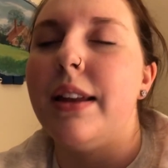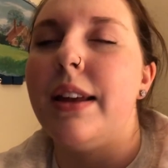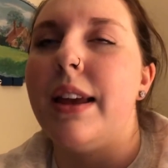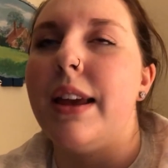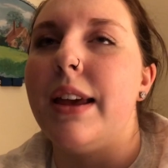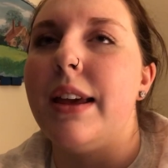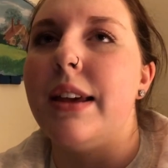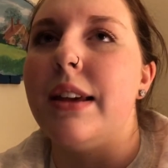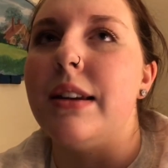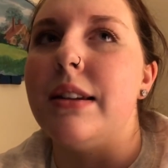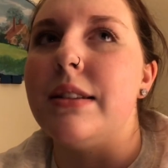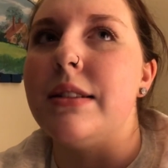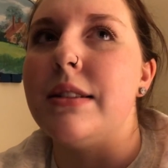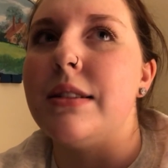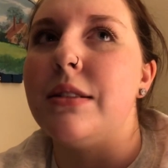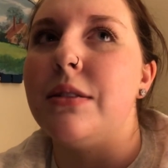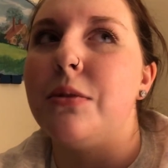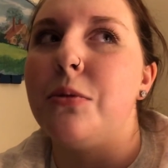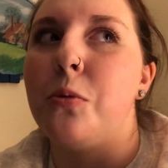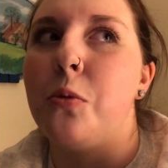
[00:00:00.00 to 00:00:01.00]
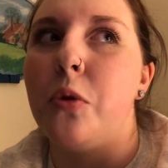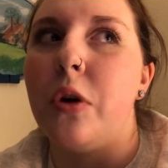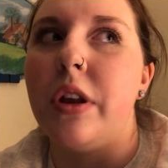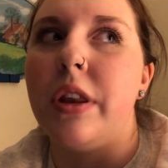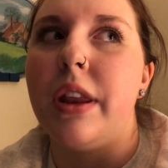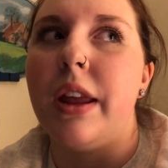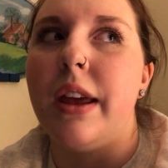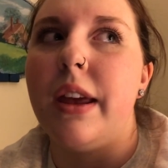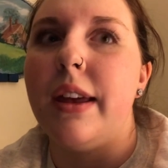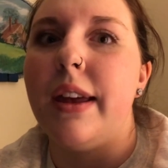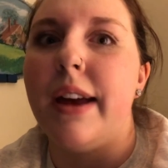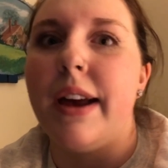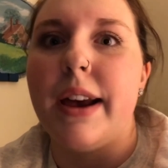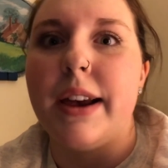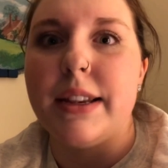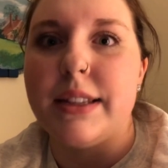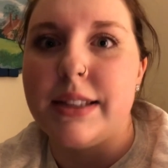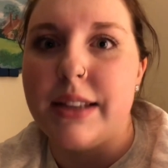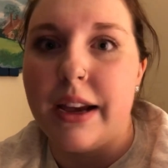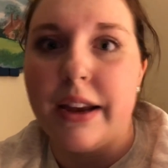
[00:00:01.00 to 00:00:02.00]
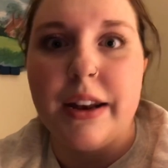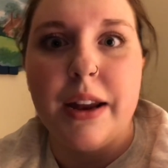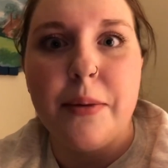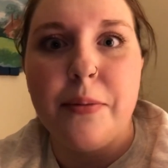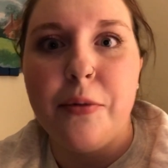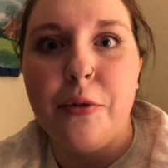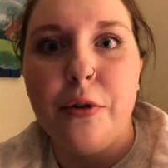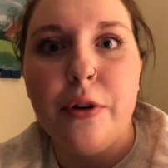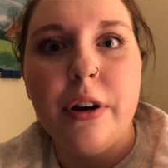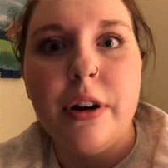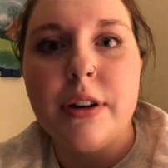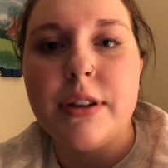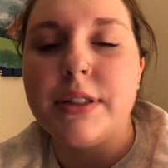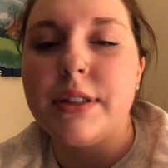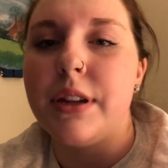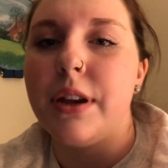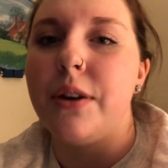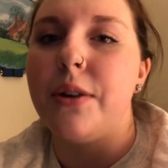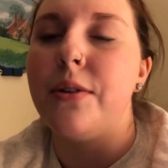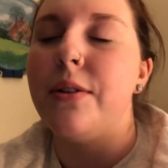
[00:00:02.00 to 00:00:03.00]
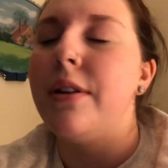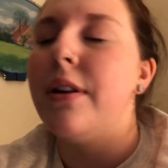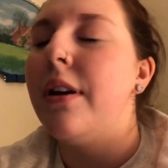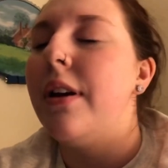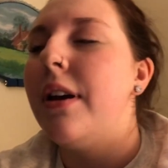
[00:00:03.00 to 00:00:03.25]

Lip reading: and one that I signed up for. So,